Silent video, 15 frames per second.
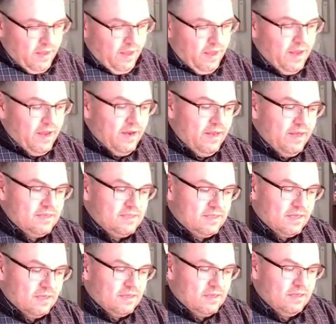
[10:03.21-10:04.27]
it is
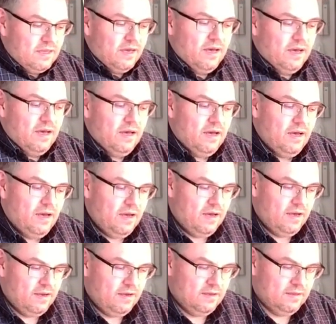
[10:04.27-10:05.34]
that the
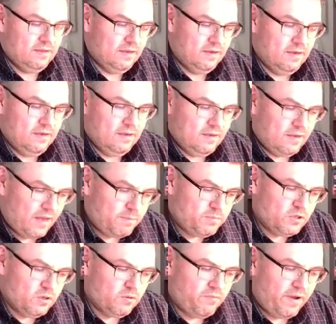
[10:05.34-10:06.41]
the
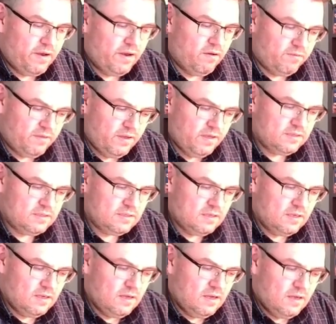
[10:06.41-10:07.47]
absolute value of this
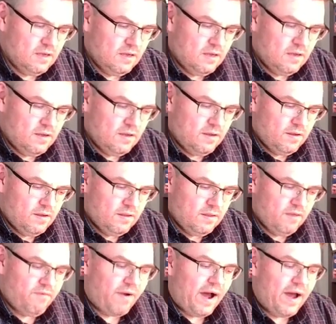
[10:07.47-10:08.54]

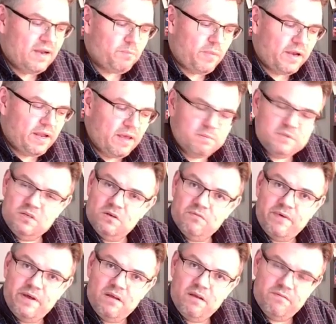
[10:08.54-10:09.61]
divided by the absolute
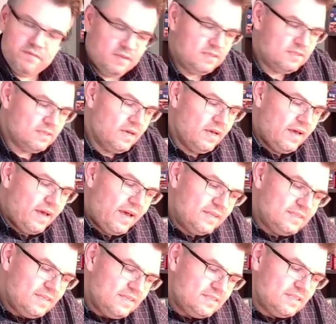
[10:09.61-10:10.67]
value of this and
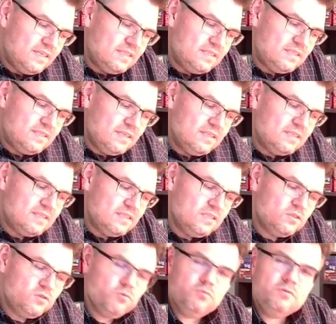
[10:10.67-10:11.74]
since this since these
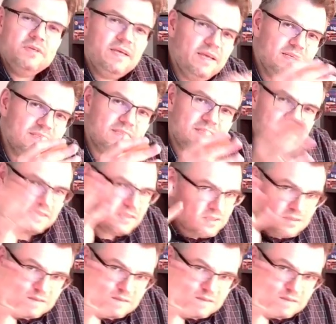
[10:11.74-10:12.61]
two t's this is